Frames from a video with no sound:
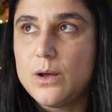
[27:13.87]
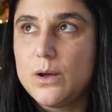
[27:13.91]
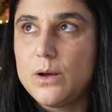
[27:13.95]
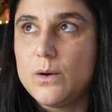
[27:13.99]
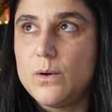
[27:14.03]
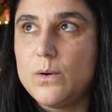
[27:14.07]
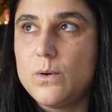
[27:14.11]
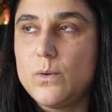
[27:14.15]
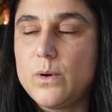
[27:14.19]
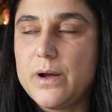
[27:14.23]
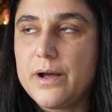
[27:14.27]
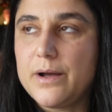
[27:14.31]

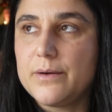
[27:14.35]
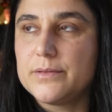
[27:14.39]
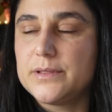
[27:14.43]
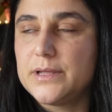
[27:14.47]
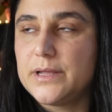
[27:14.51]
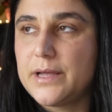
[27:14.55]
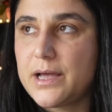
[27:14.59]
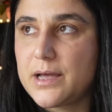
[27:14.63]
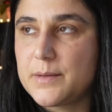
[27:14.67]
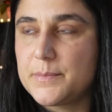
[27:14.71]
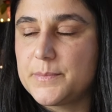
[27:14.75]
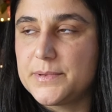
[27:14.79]
oh wow,
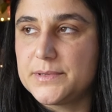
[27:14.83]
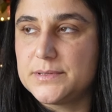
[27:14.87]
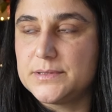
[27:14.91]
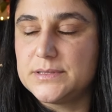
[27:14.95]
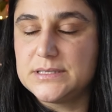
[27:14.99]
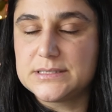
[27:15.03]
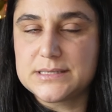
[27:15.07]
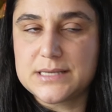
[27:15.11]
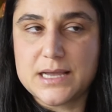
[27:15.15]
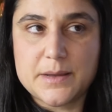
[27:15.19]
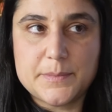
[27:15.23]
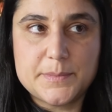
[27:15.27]

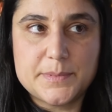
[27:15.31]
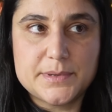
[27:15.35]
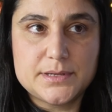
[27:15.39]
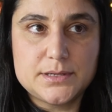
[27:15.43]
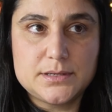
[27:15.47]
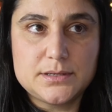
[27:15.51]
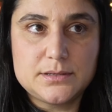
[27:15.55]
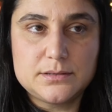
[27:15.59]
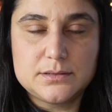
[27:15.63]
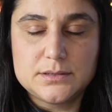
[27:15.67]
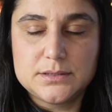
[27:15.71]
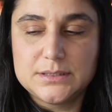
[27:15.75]
this
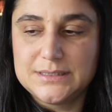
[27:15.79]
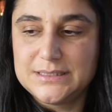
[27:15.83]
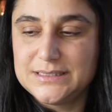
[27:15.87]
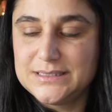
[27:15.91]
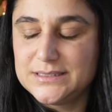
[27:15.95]
happened.